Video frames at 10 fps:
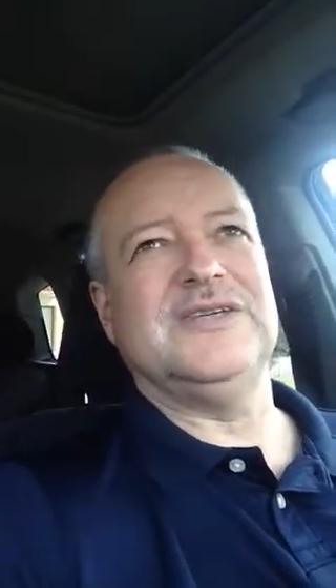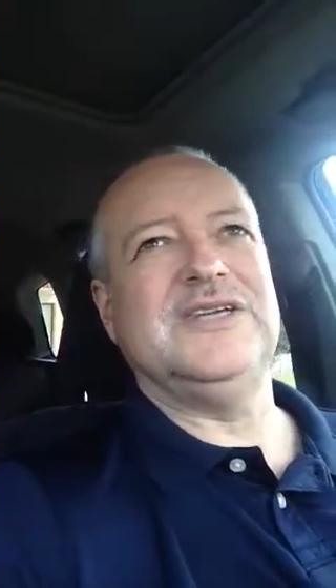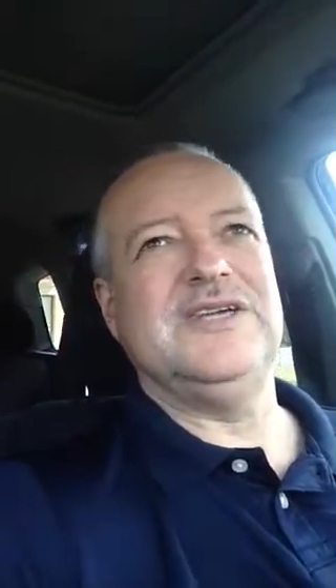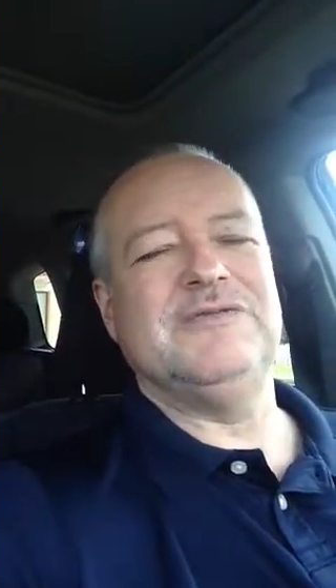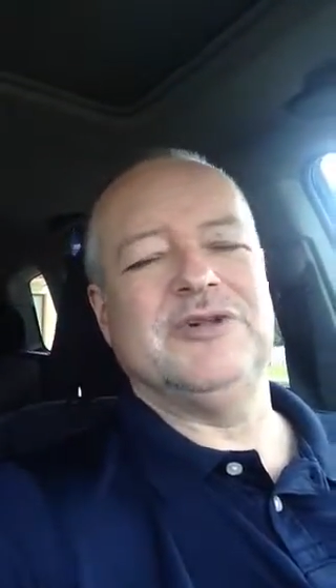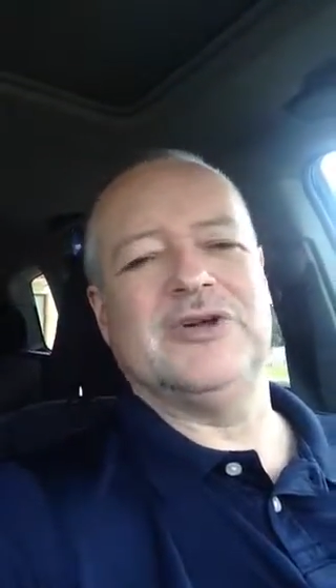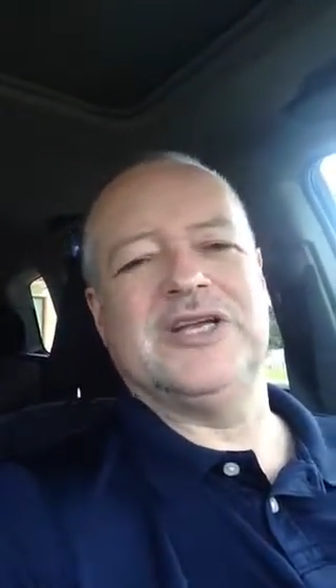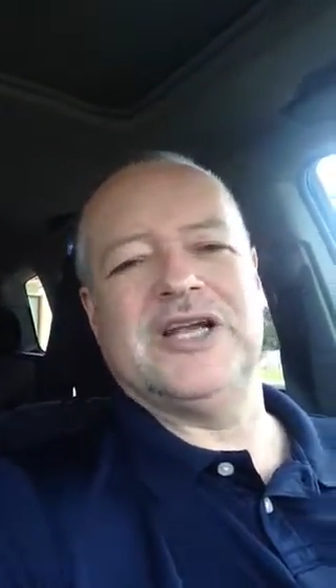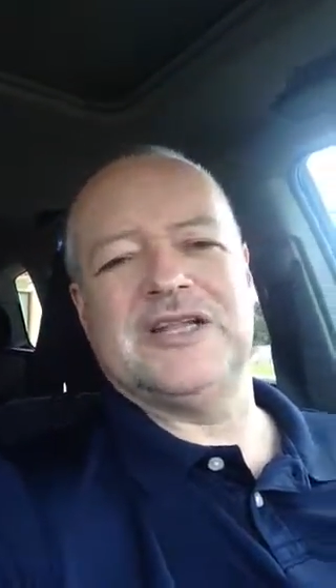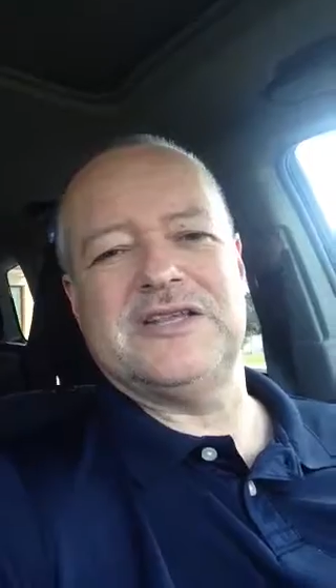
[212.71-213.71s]
even
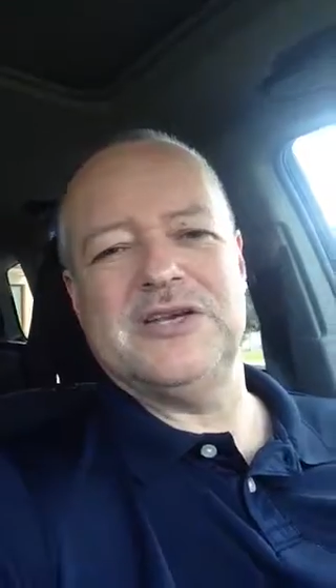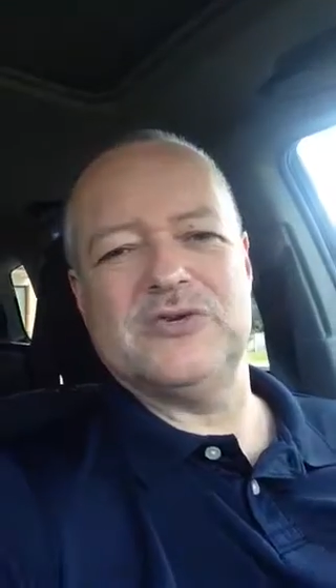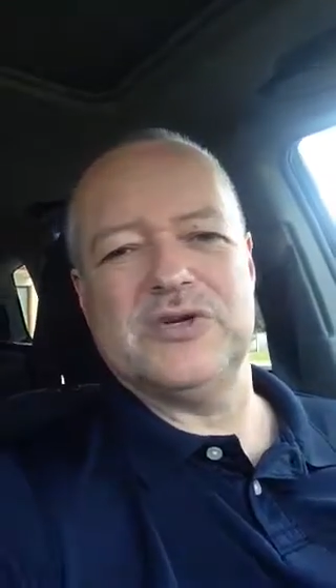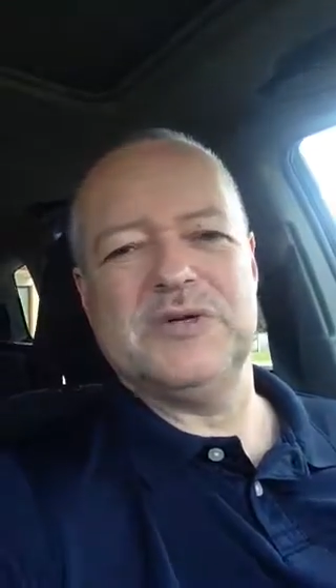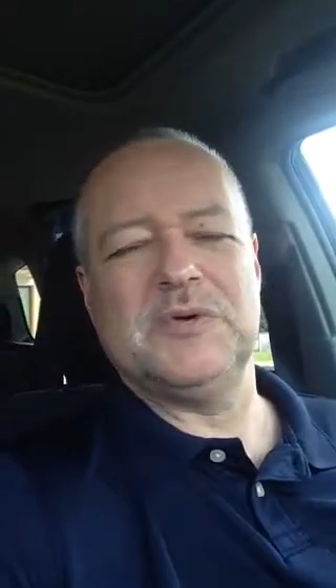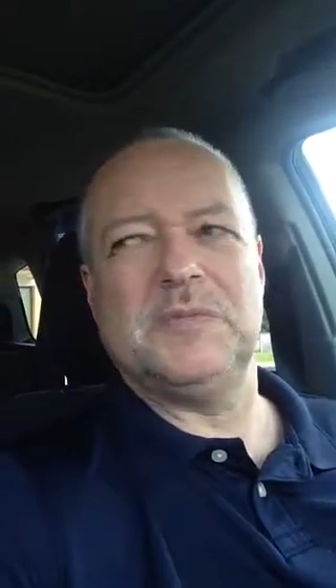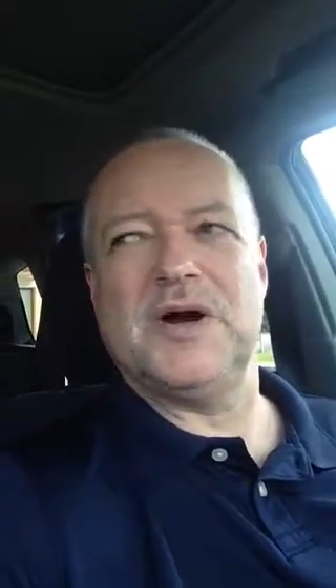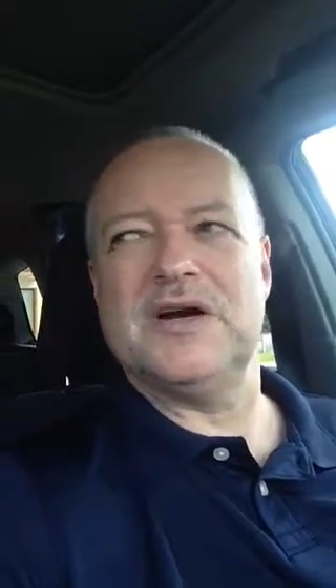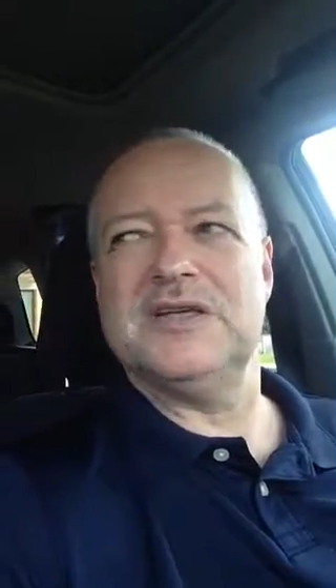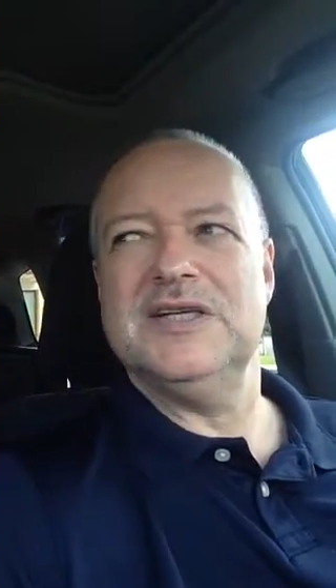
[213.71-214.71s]
looking at the agreeable
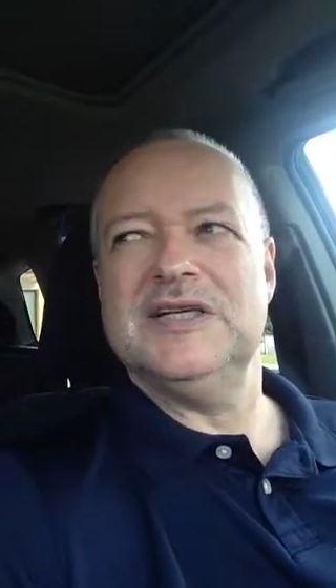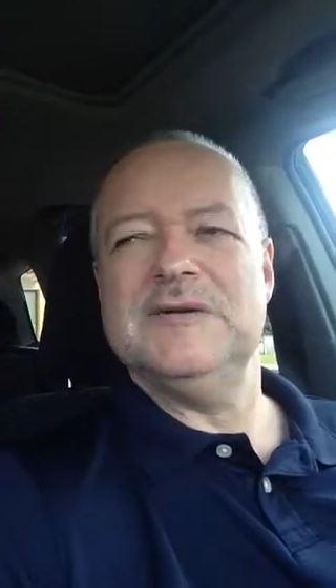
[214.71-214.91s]
part,